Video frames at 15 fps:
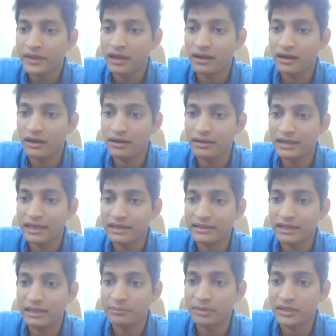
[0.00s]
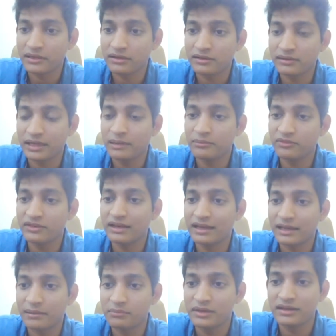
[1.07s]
at any particular time, feel like I'm